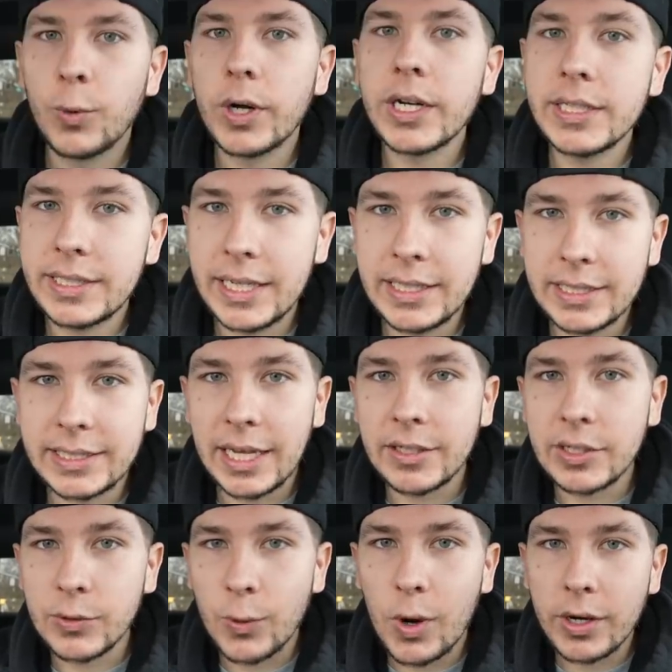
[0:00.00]
We're gonna take this
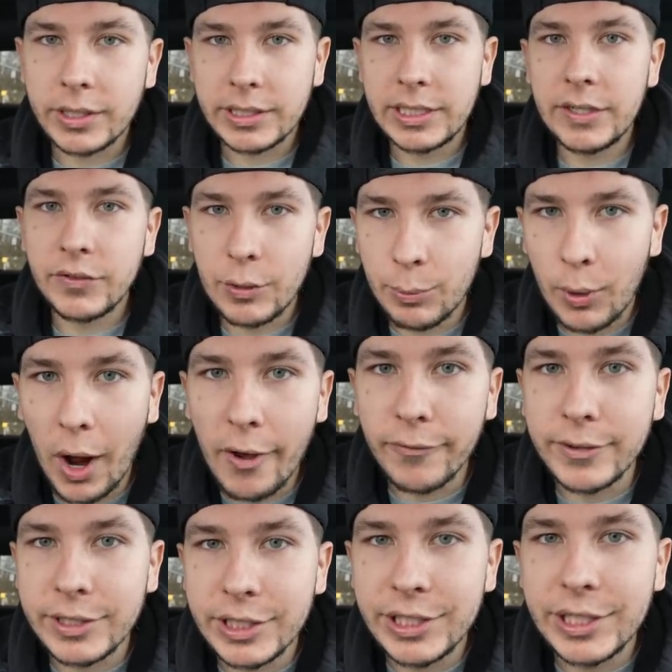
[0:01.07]
out to the water, see if the
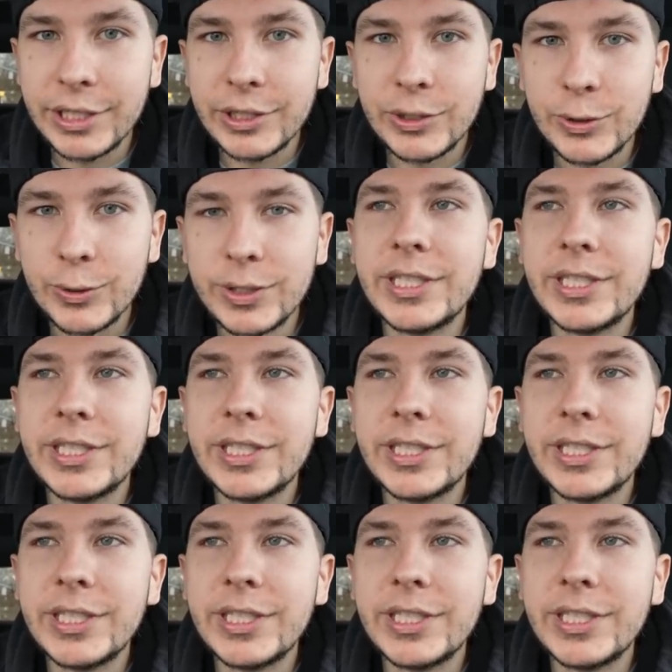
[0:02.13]
prophecy is true,